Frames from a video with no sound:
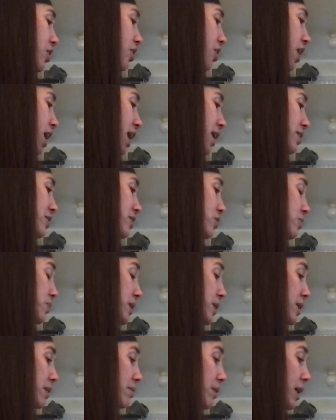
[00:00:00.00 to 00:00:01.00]
her eyes,
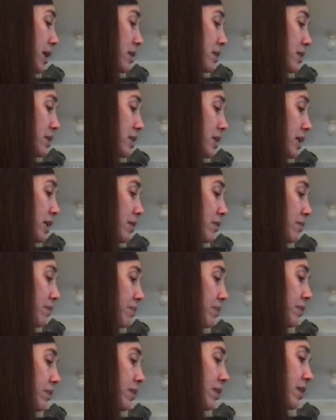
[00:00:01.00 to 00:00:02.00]
Wendy began to sing.
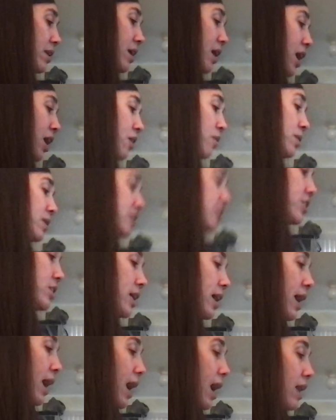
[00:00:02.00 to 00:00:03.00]
I wish
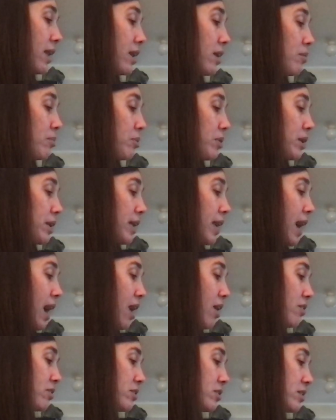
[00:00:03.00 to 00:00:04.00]
I had a pretty
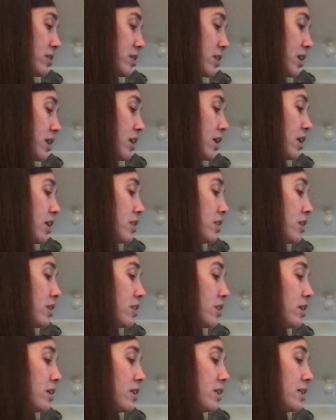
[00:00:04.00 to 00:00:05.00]
house, the
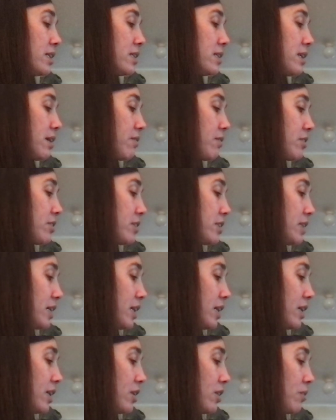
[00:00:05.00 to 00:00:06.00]
littlest ever
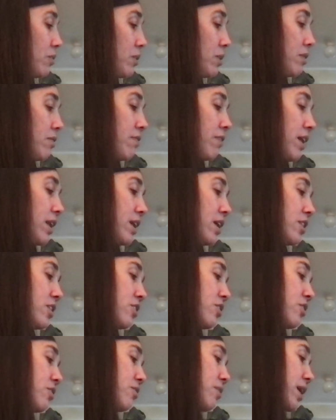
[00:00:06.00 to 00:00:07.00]
seen, with funny
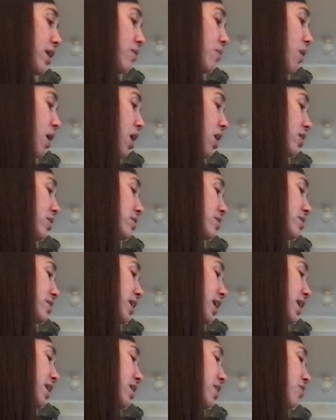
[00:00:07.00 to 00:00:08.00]
little red walls
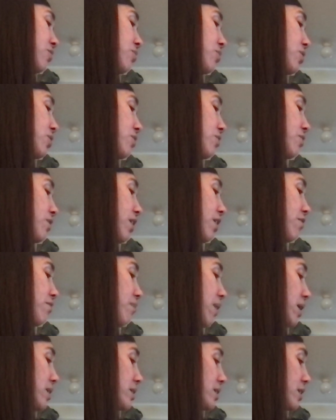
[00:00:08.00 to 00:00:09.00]
and a roof of
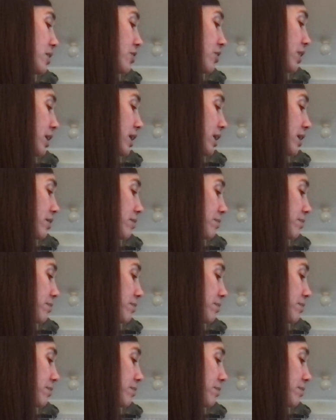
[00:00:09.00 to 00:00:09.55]
mossy green.